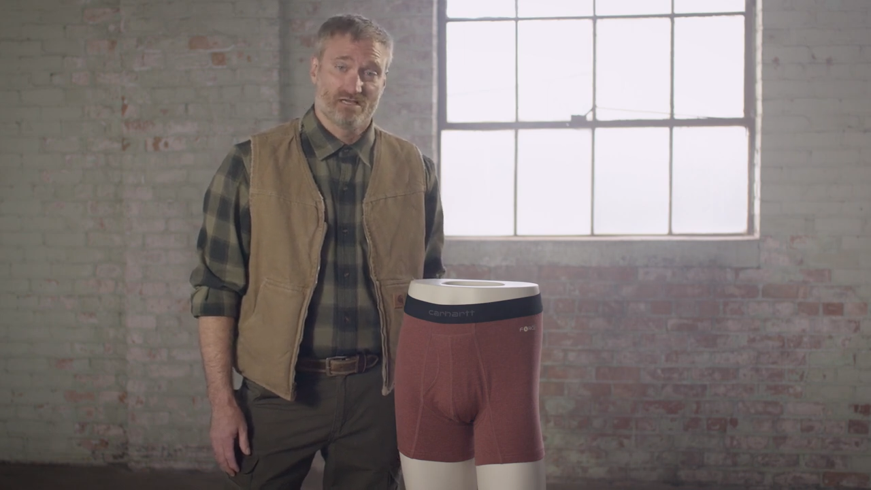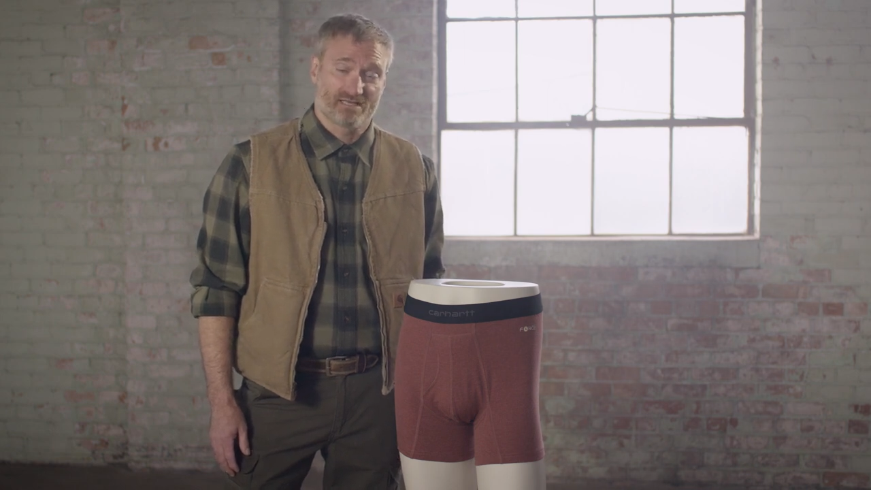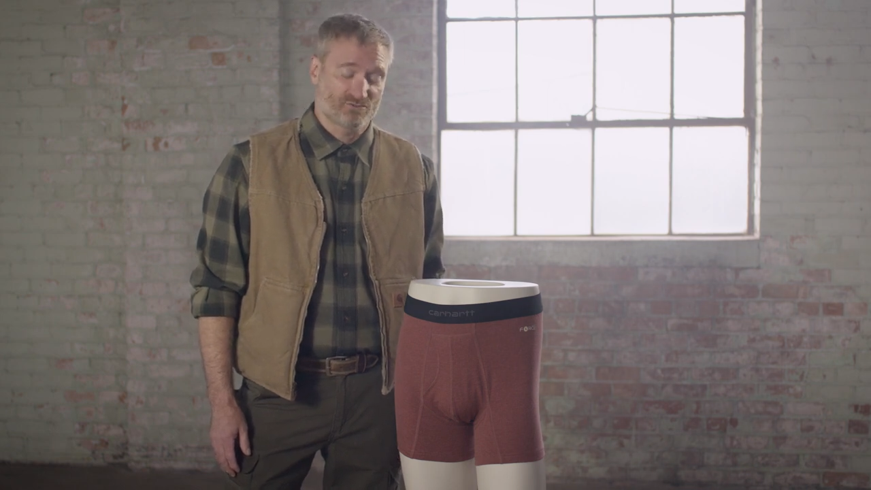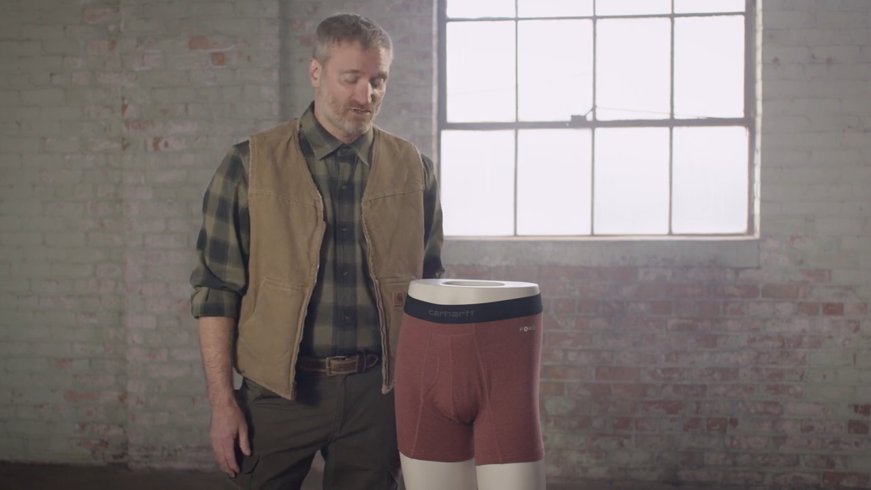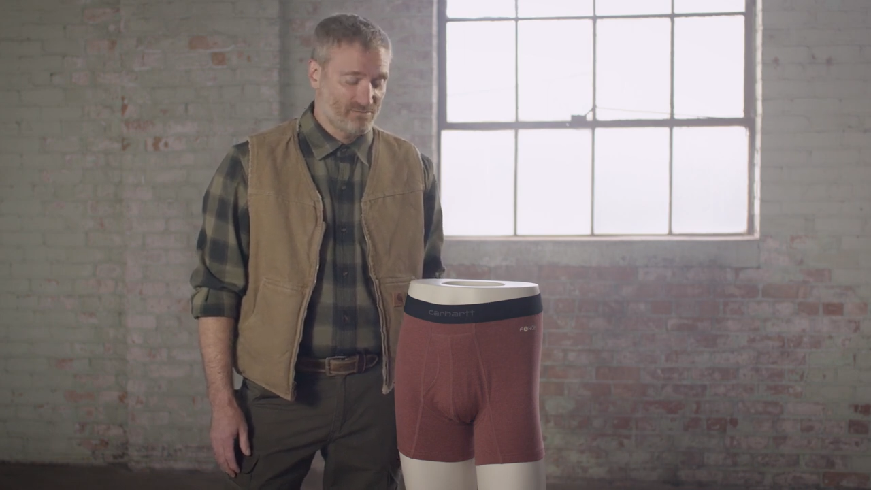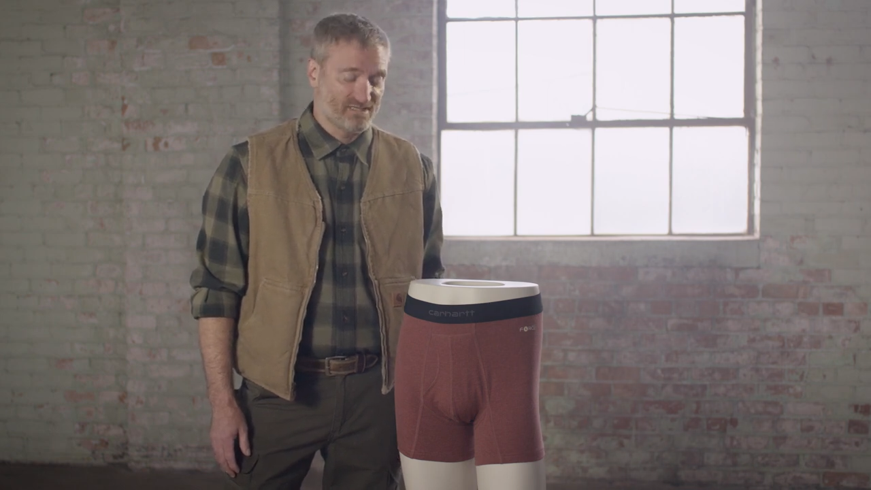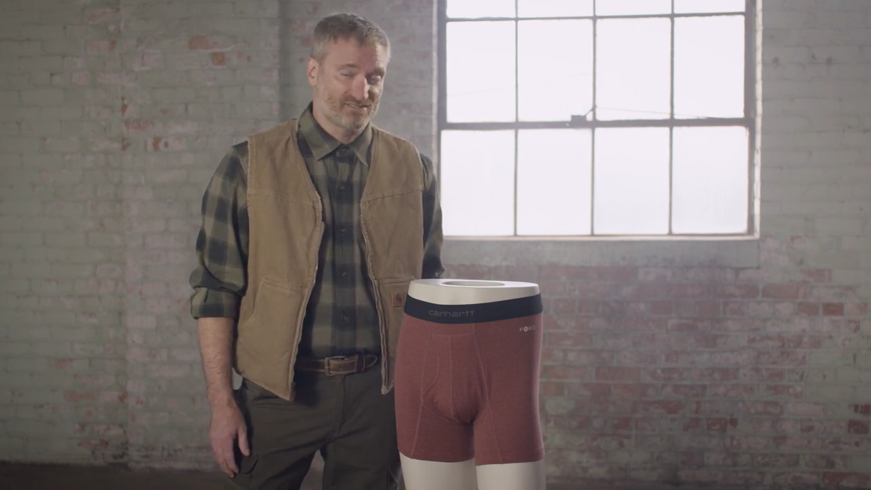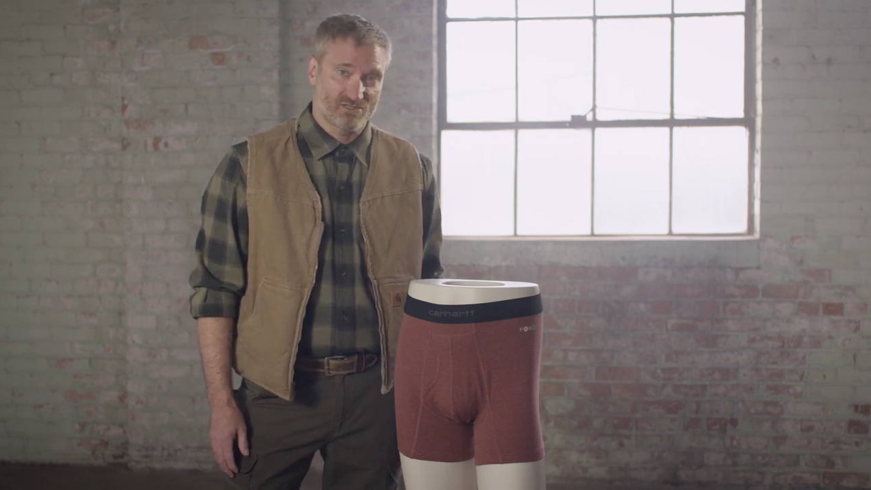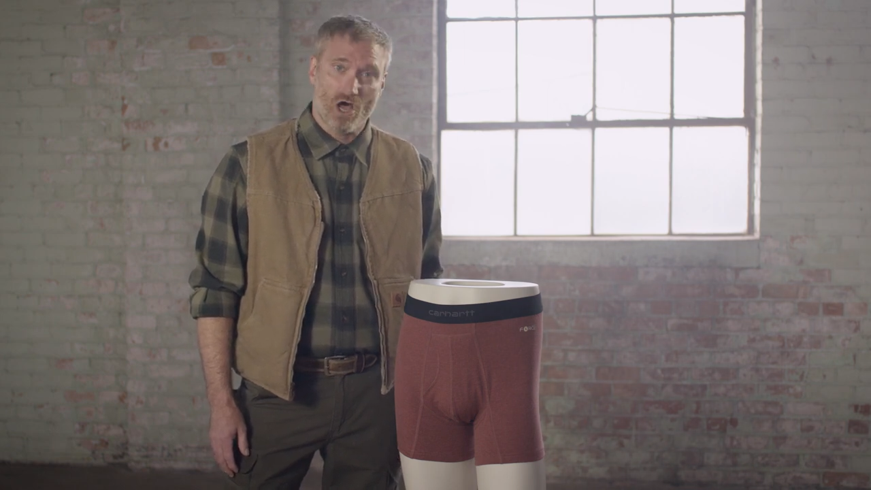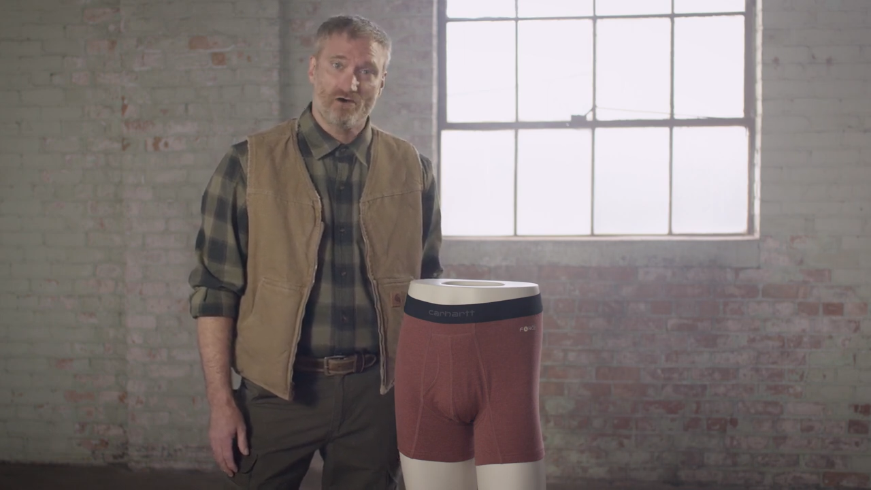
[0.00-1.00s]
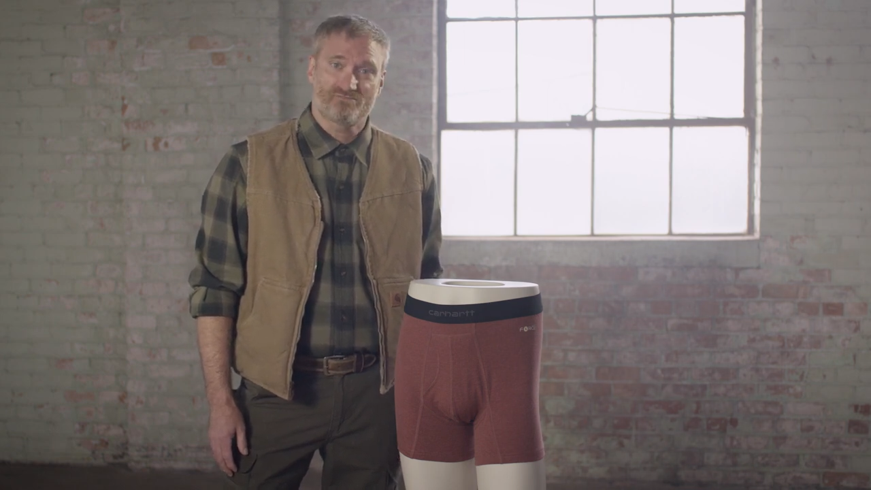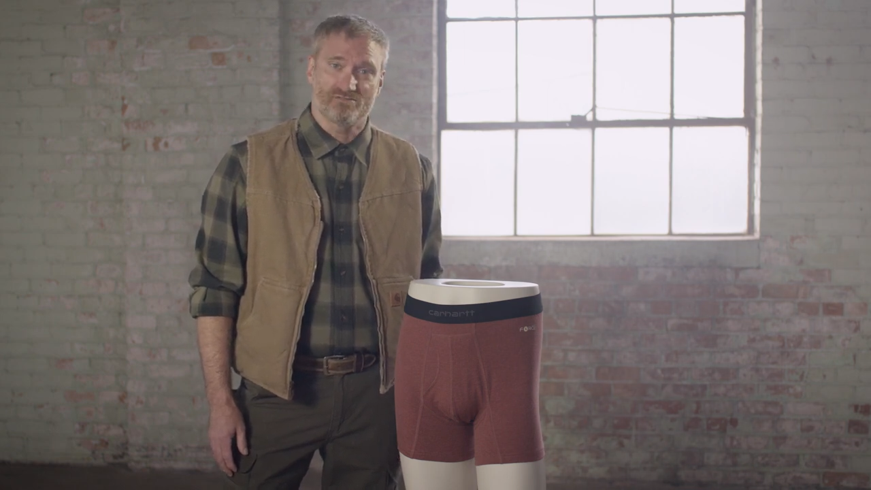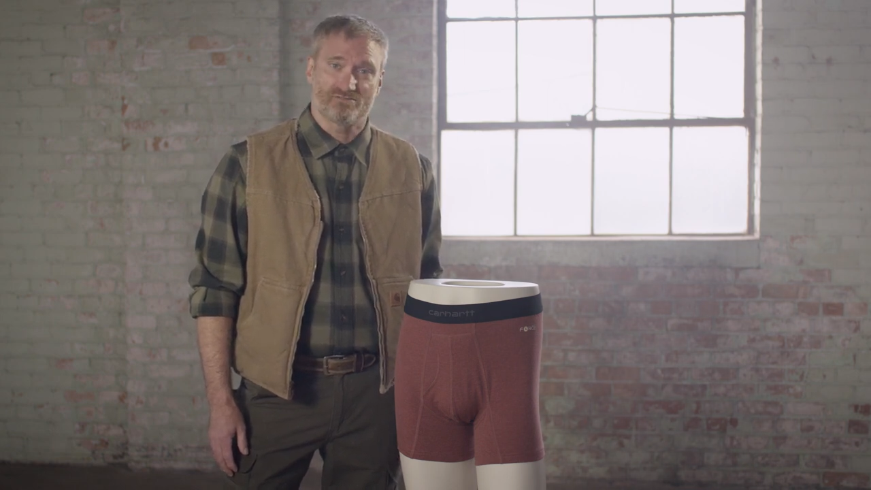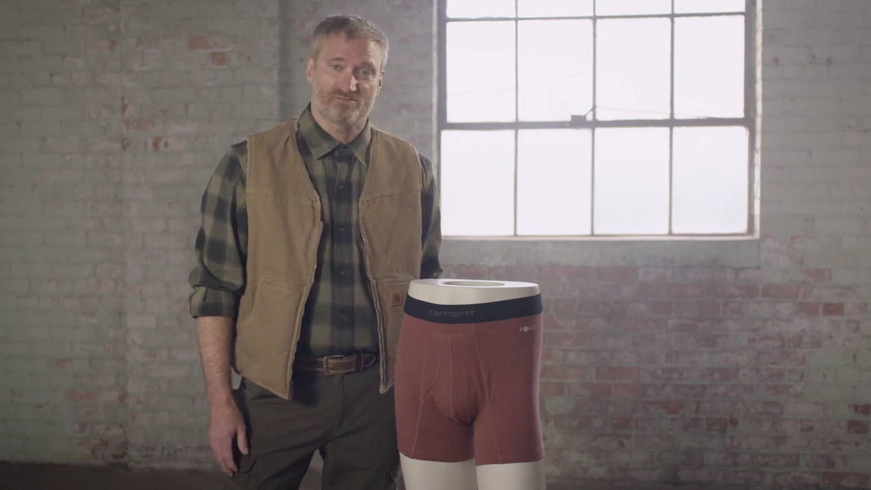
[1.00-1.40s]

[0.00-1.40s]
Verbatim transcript: extremely soft and